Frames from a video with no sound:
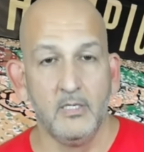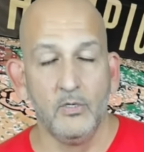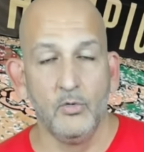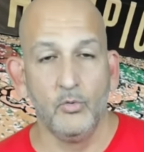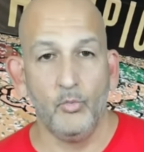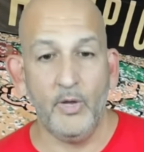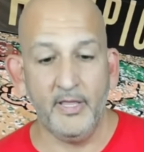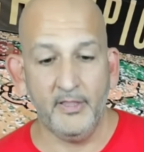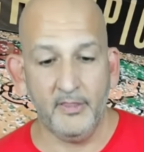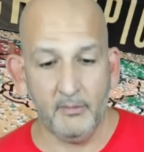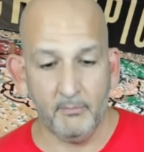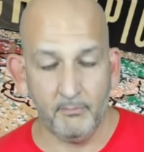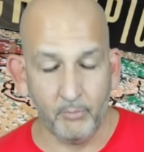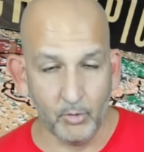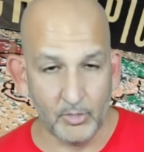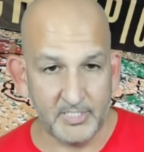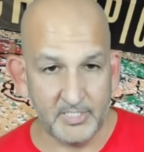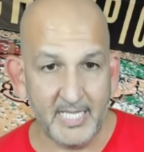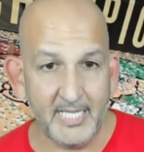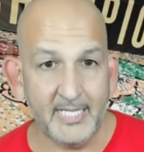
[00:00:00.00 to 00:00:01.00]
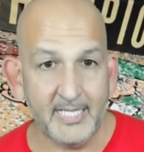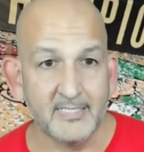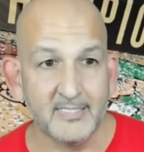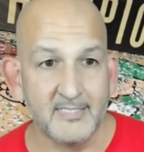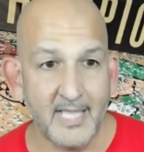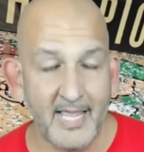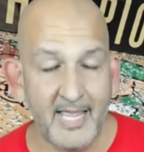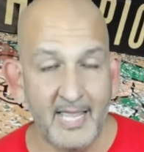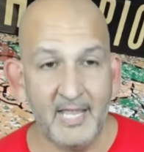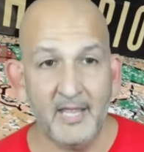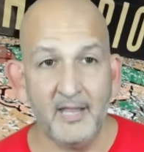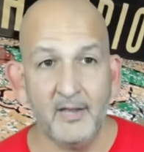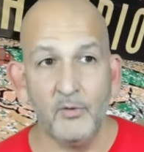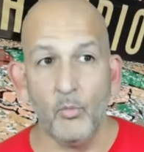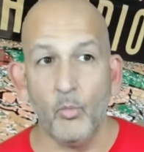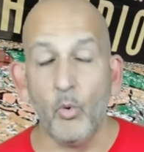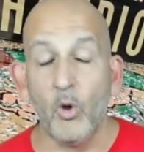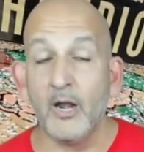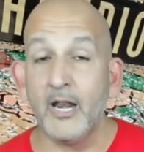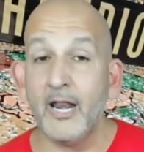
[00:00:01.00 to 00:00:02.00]
with Porzingis and
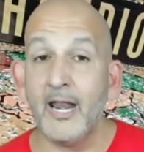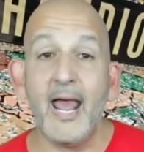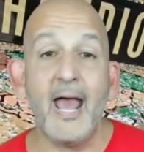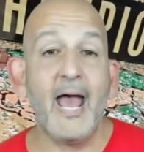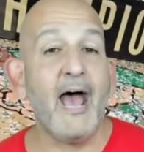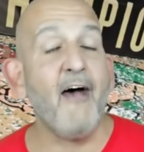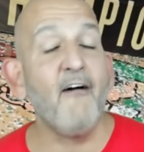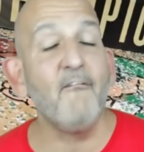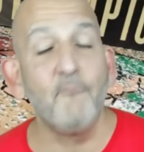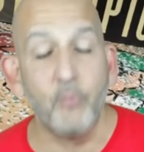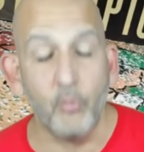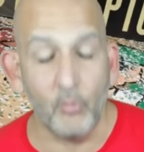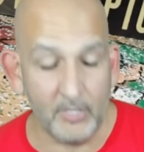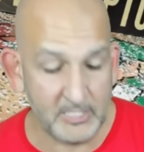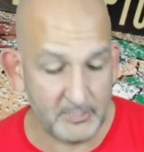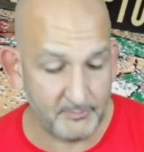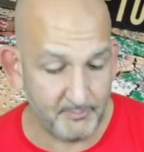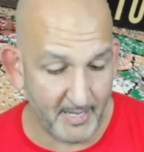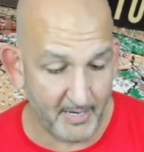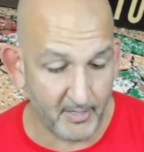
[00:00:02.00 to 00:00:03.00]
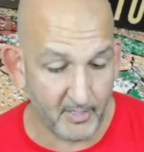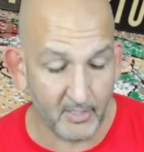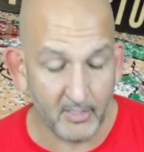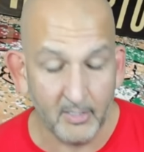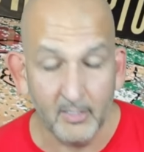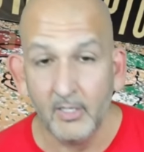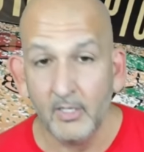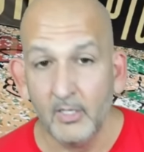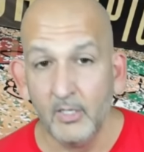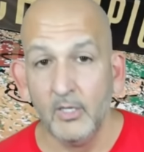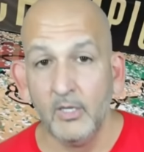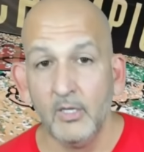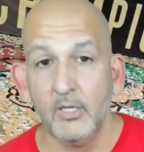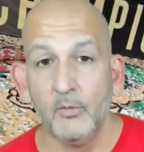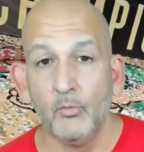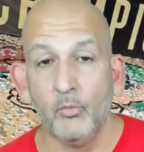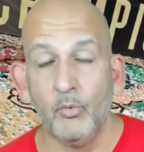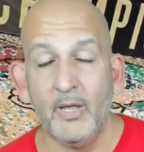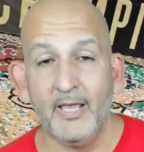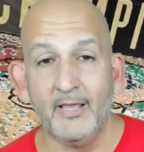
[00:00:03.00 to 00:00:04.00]
one and a half points better
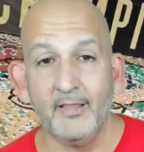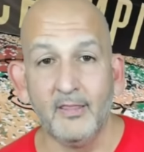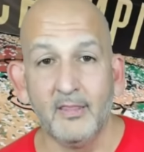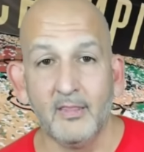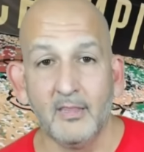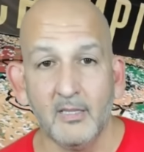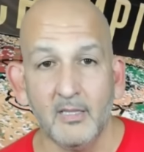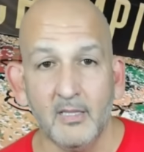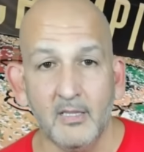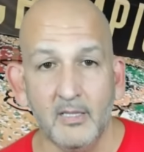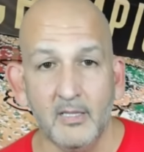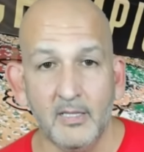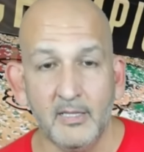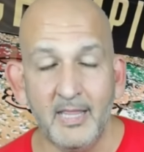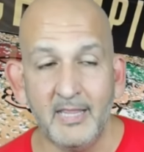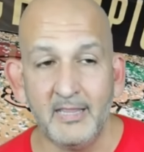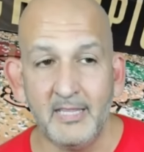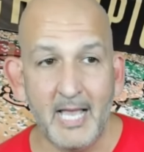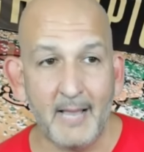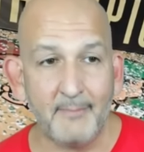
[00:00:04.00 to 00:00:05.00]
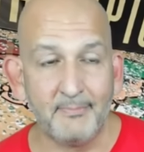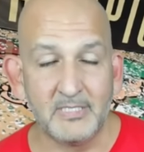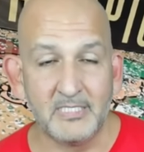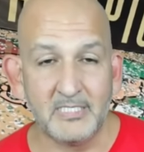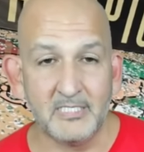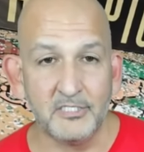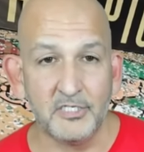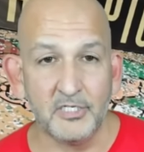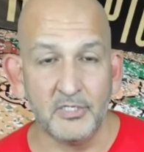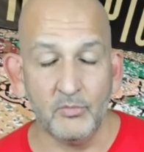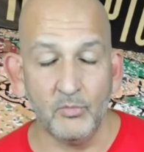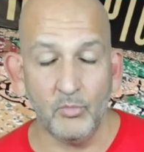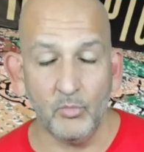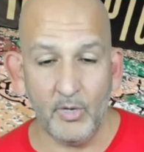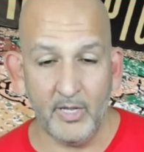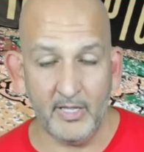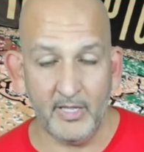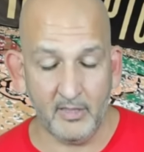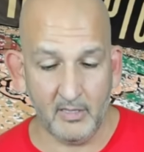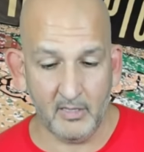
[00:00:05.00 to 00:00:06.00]
with than the opposition
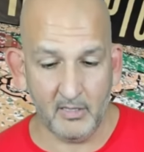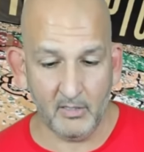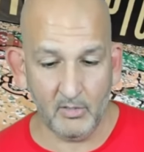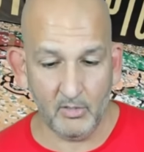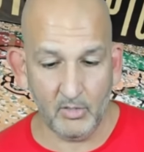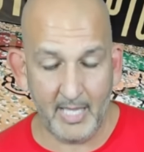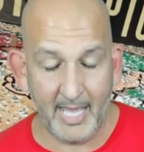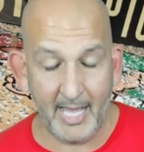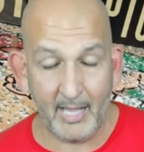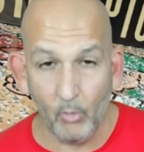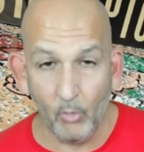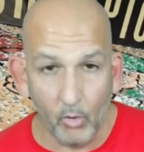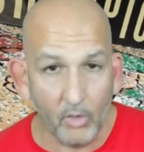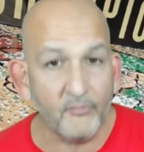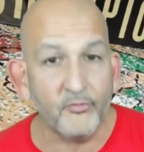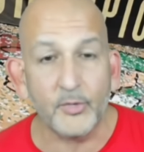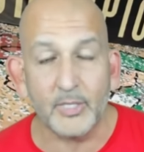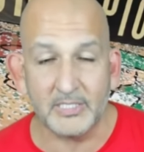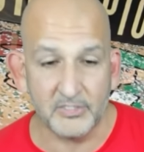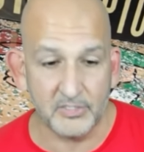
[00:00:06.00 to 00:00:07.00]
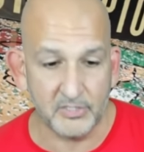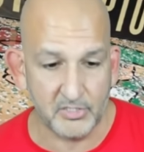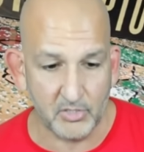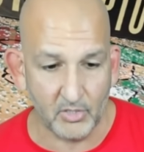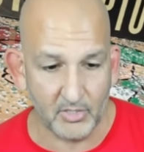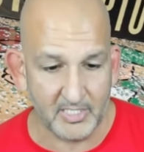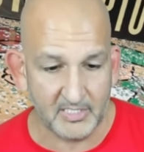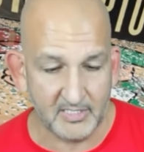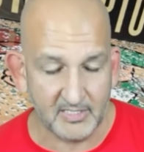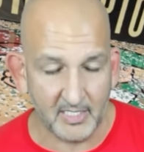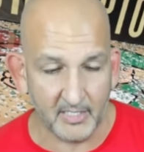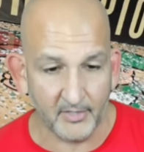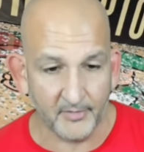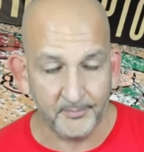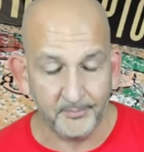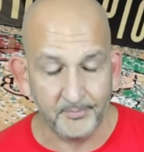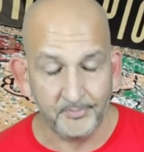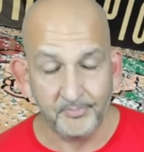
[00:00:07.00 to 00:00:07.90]
with Al Horford as the starting center.